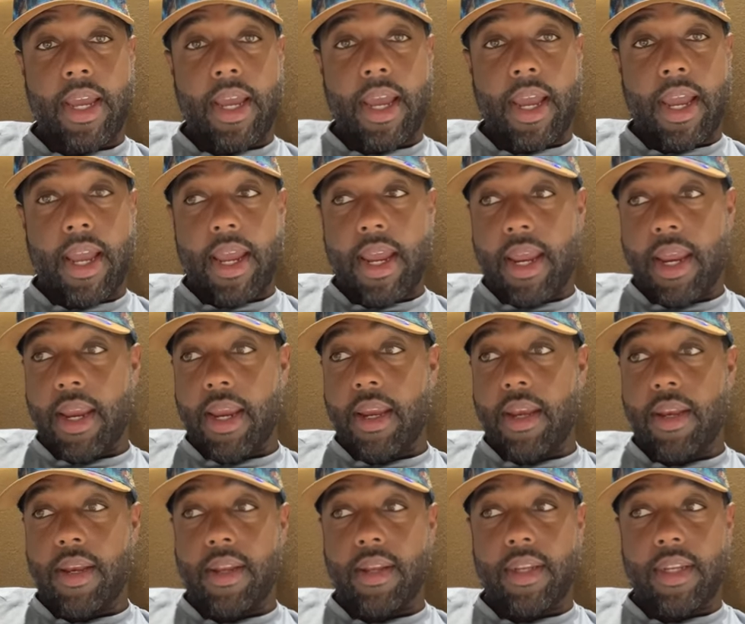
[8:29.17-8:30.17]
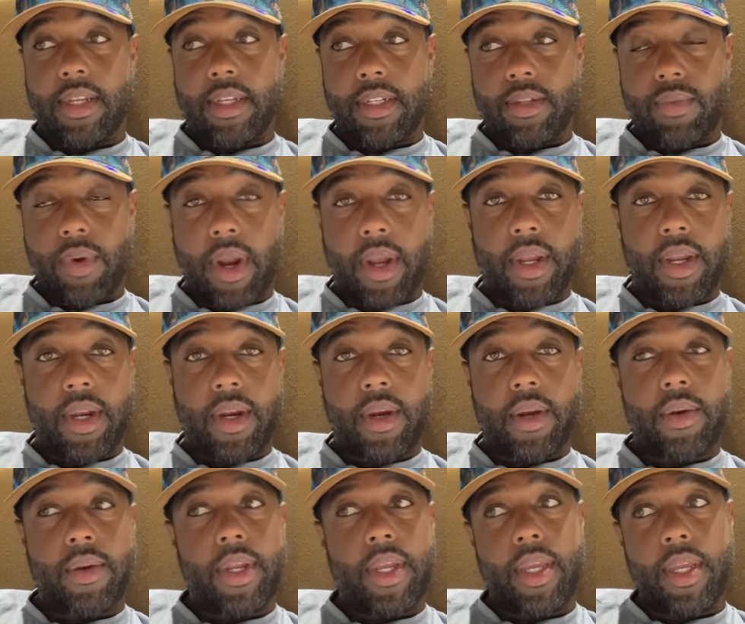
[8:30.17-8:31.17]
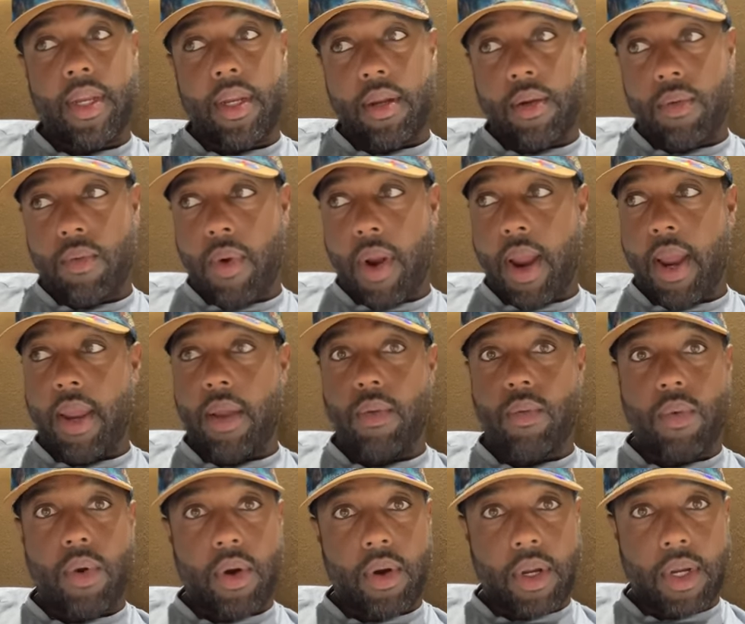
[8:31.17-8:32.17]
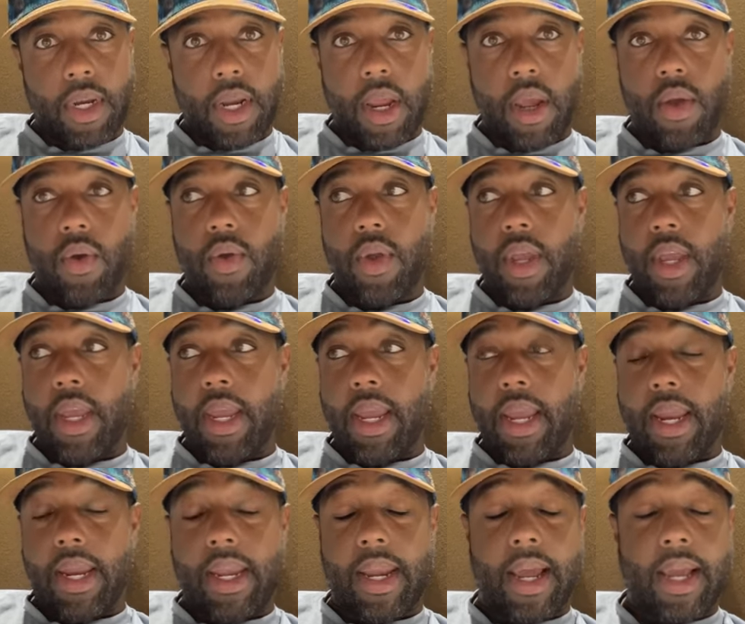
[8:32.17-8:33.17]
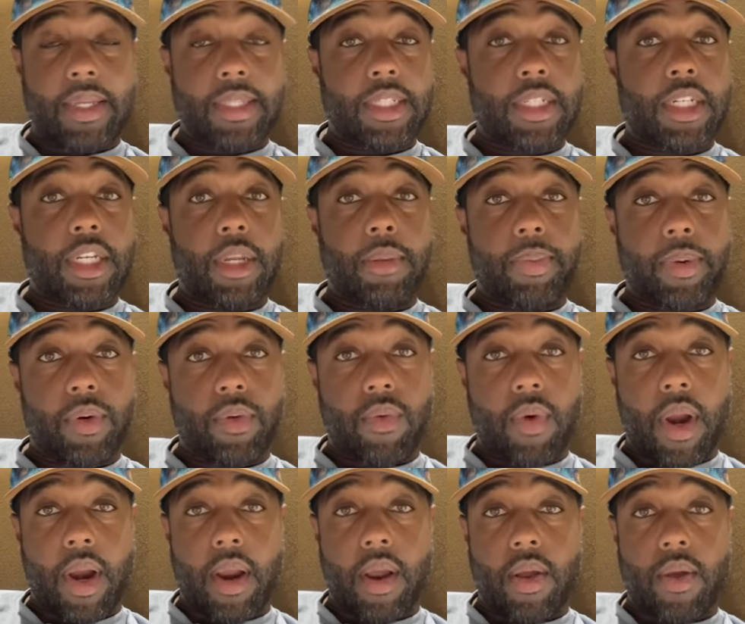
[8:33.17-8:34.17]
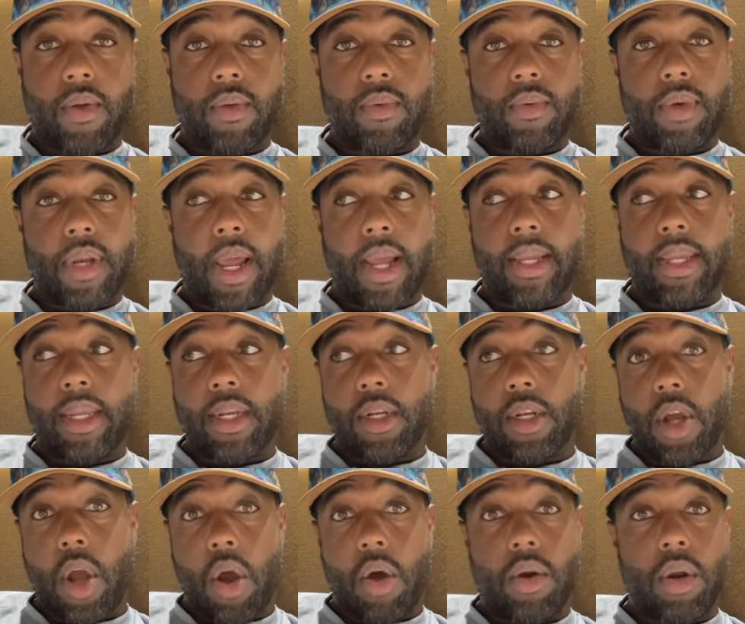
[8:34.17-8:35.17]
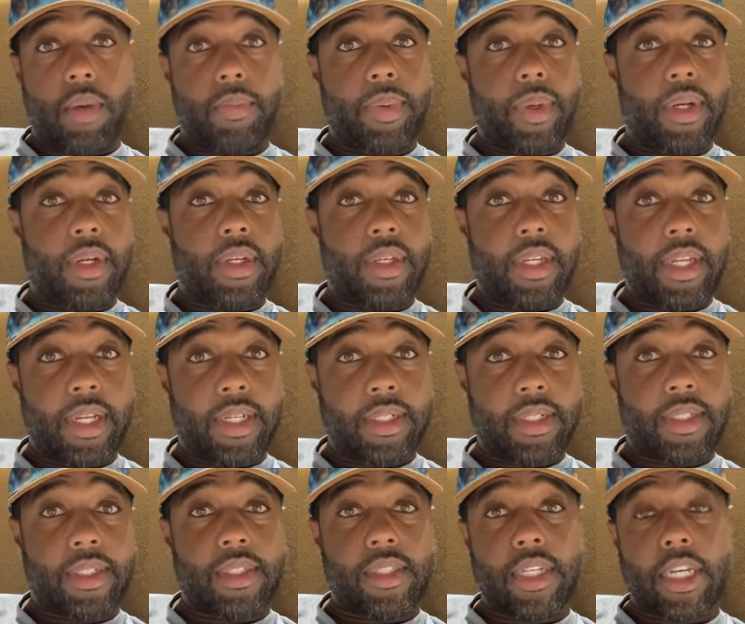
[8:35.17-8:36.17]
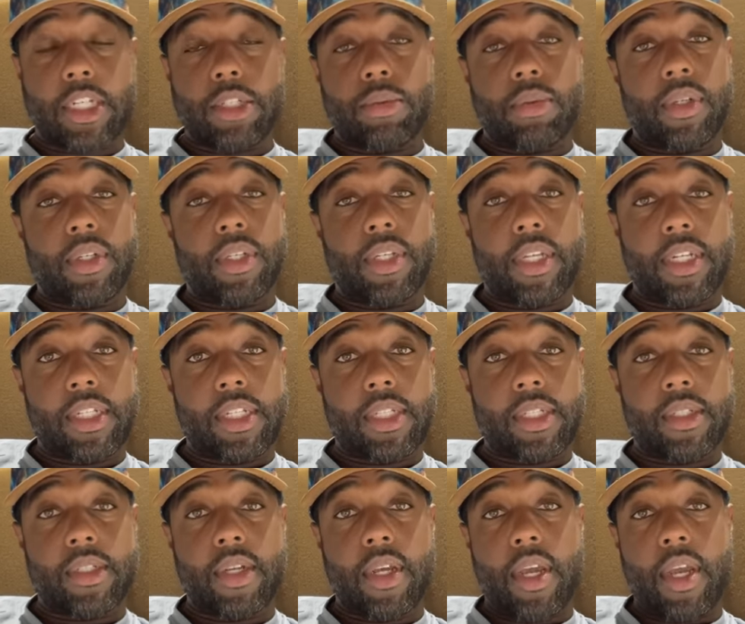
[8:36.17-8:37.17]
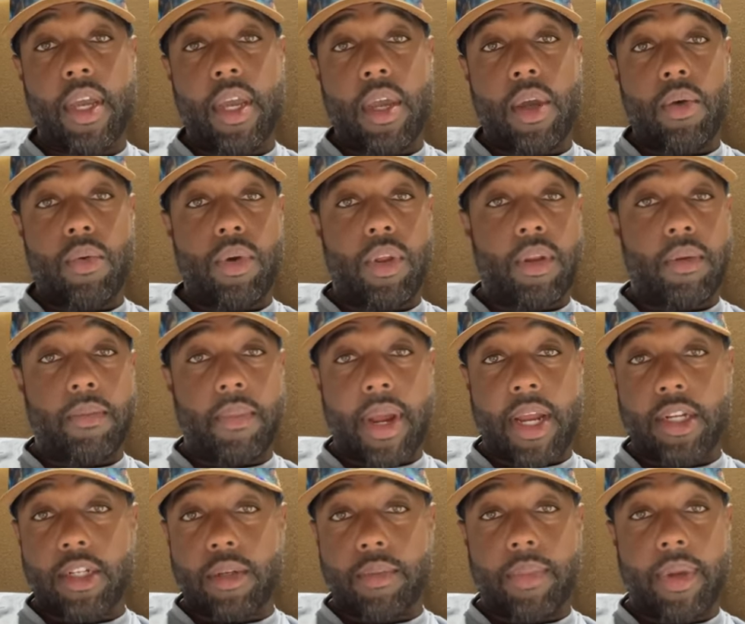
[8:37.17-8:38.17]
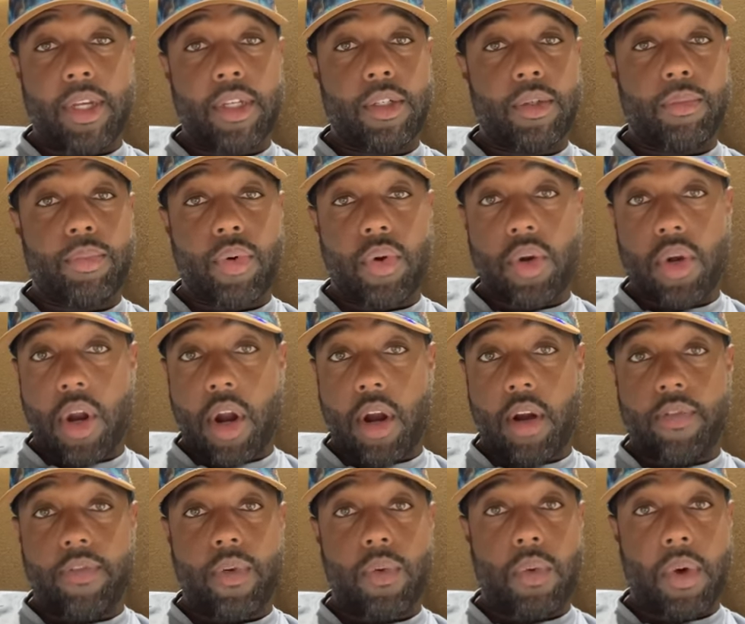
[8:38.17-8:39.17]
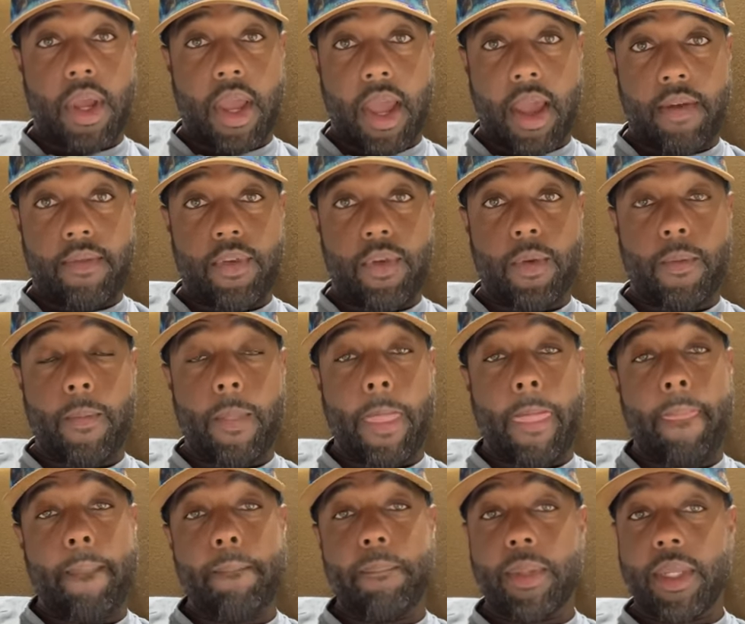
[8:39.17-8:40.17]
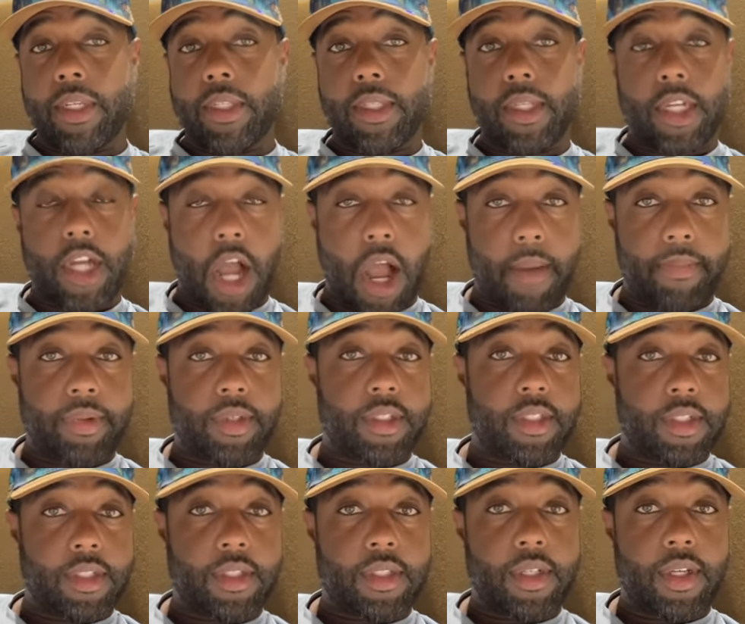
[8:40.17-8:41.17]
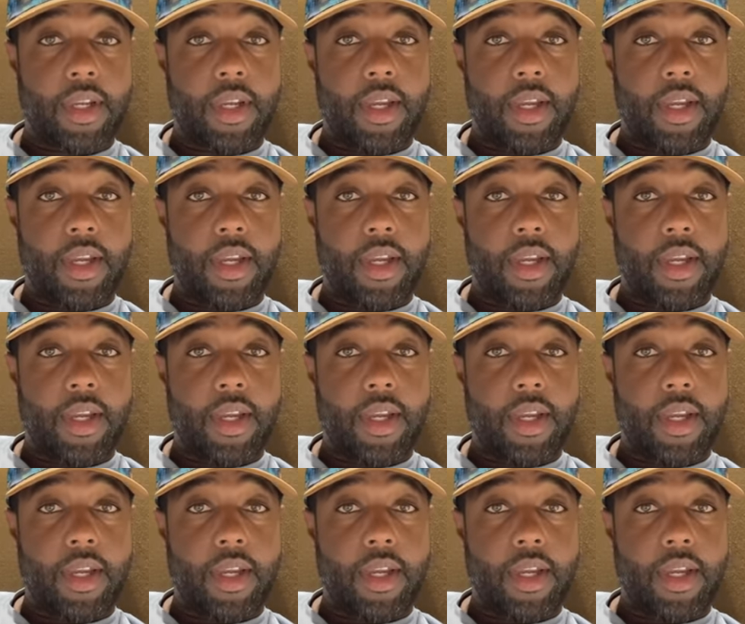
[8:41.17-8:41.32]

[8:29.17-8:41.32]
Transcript: And this right here, eating right, working out, and not sleeping around, not getting caught up in addictions, sexual addictions, whether masturbation, pornography, what have you, this encompasses